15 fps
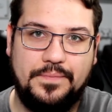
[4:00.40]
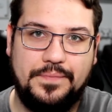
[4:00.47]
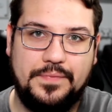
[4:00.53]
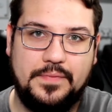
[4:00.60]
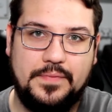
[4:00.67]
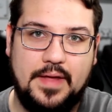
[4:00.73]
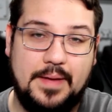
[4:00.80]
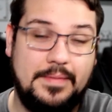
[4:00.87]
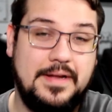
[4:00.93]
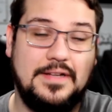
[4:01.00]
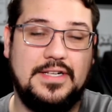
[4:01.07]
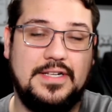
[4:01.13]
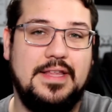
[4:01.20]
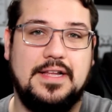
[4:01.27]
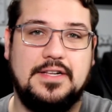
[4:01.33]
And I'm going to
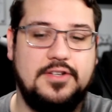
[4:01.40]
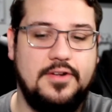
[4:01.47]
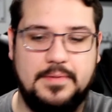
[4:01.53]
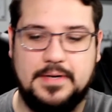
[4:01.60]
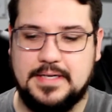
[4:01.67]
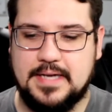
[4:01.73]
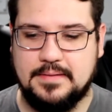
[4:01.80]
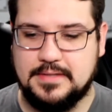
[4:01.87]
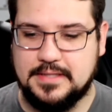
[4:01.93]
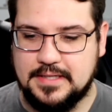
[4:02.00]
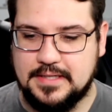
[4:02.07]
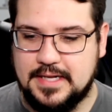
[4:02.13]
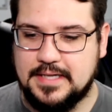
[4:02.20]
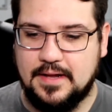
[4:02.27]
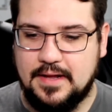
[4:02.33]
say that so many times because
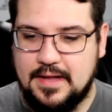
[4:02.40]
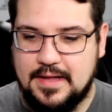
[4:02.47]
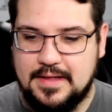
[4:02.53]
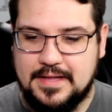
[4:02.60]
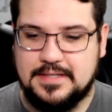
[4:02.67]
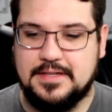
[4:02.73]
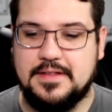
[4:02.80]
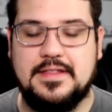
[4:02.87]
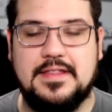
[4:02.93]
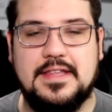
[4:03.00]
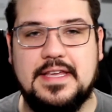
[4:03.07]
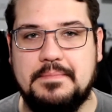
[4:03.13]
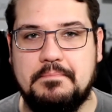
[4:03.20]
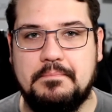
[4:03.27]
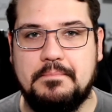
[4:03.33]
that's that's the
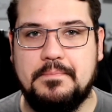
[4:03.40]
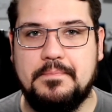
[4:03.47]
theme